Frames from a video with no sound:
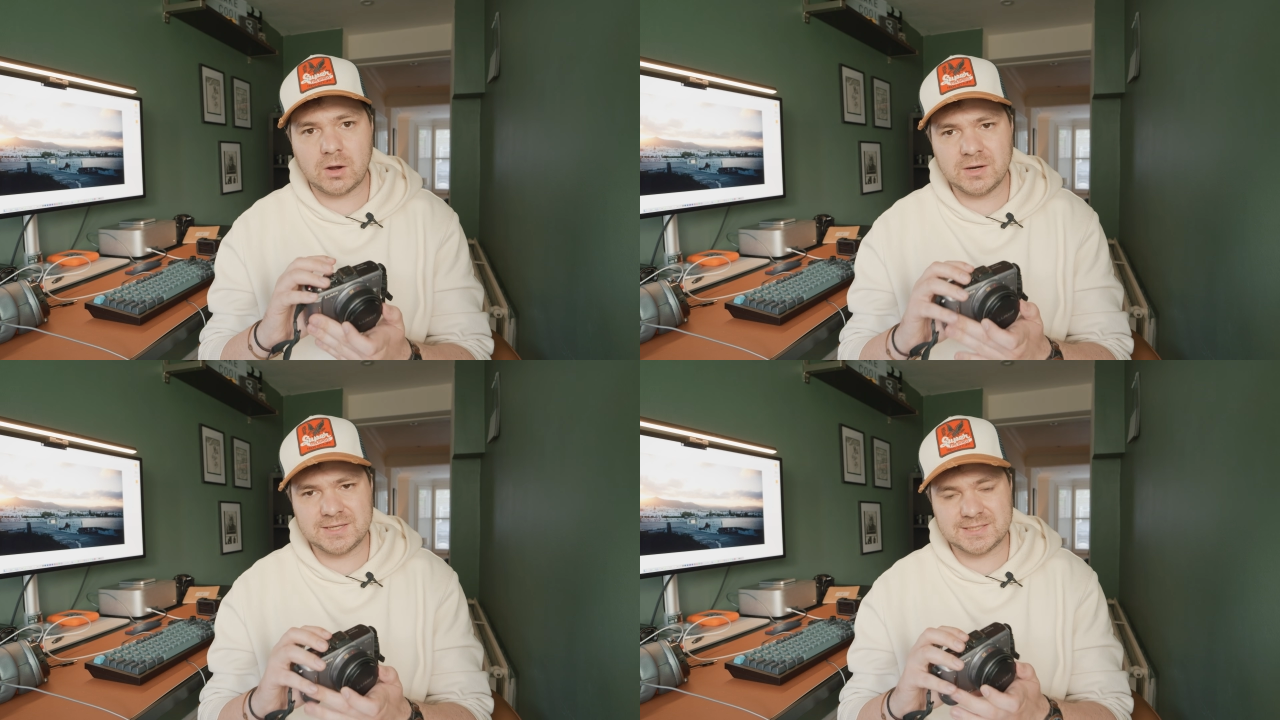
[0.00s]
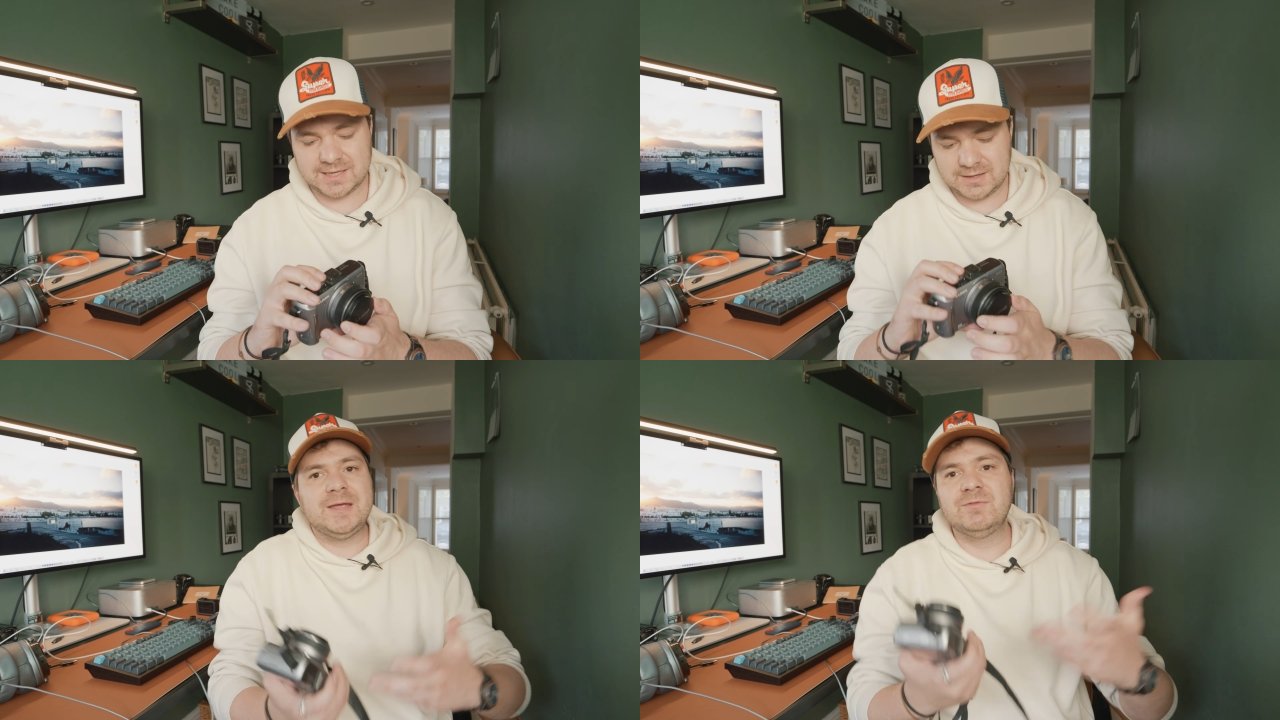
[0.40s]

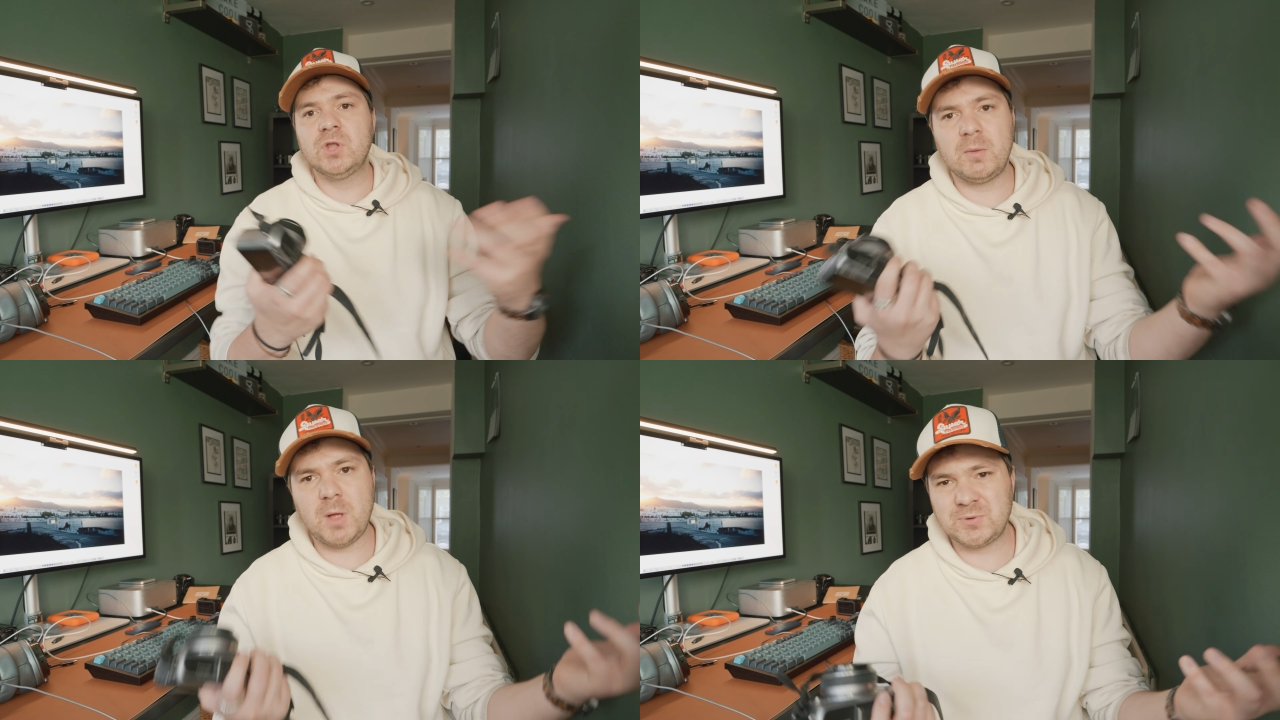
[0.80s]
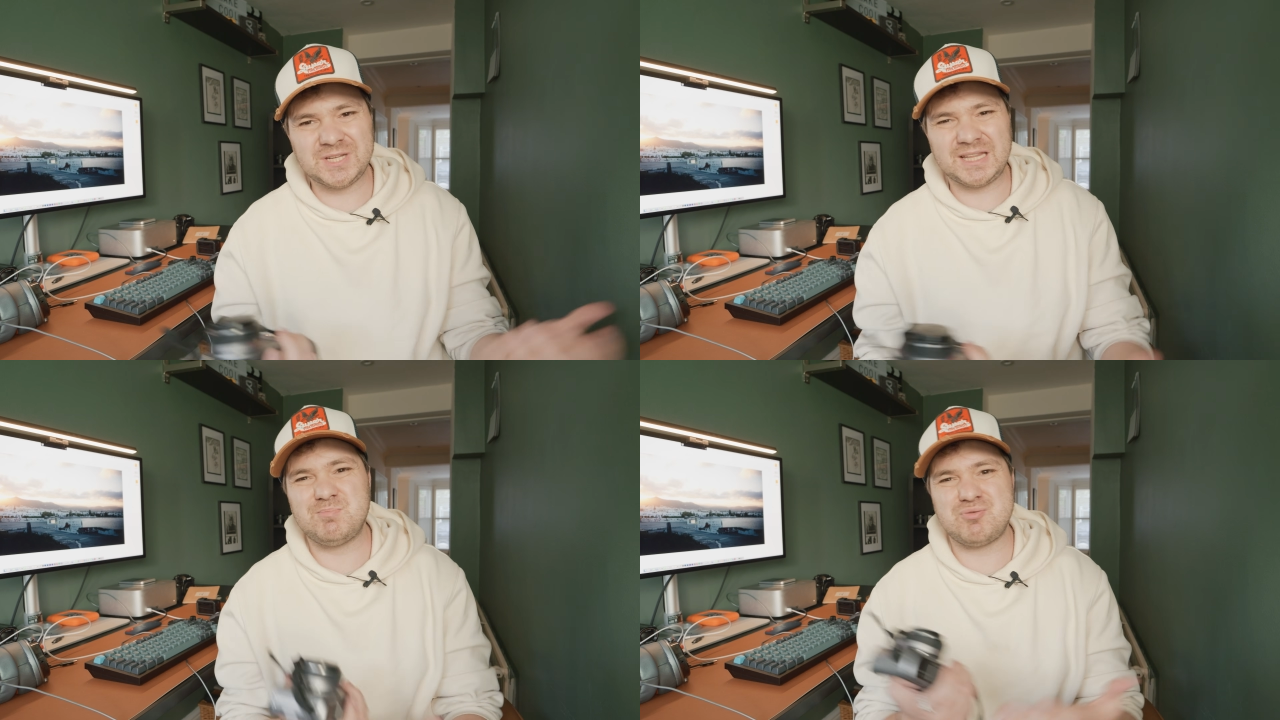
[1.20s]
honestly, even though I'm not
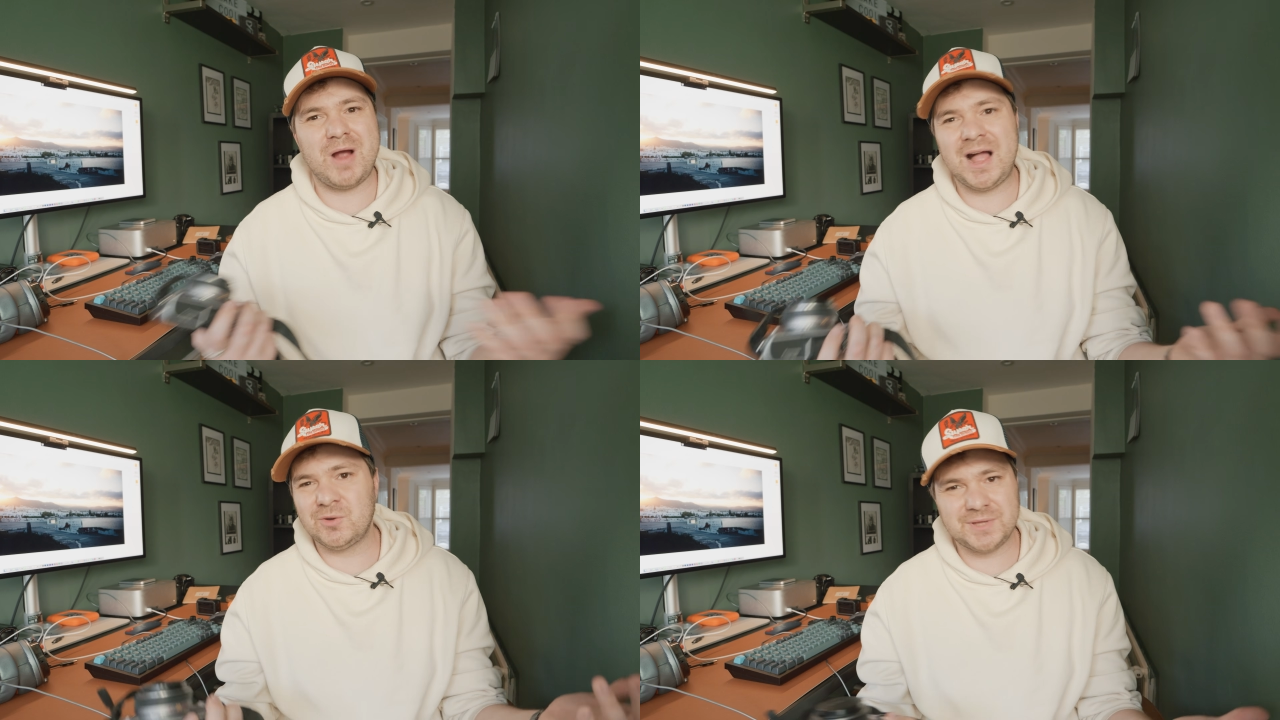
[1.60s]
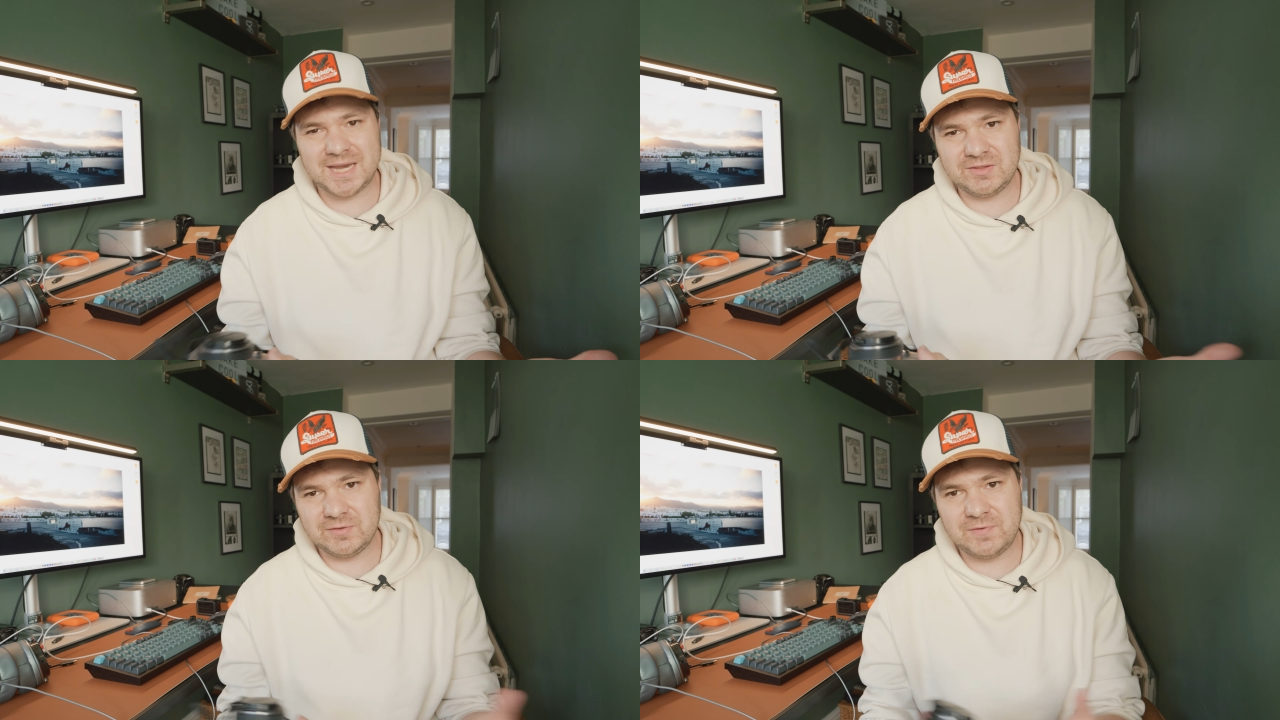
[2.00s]
particularly proud with
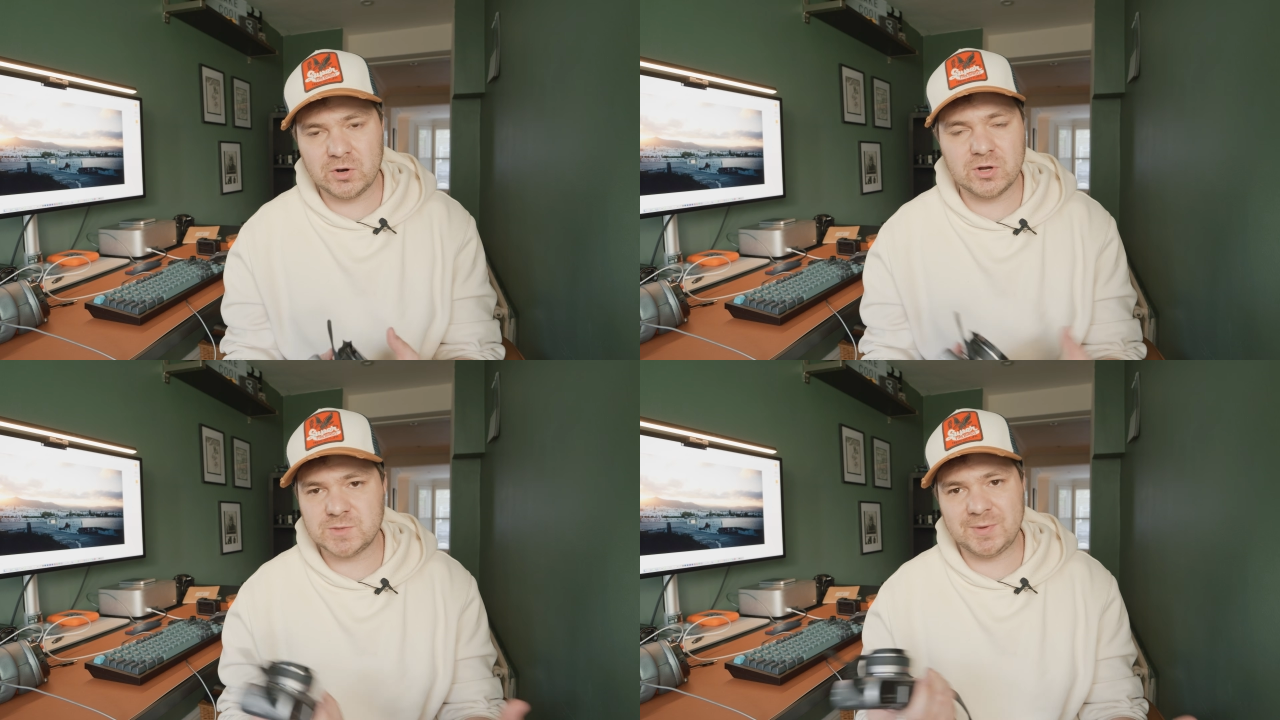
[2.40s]
any of the photos,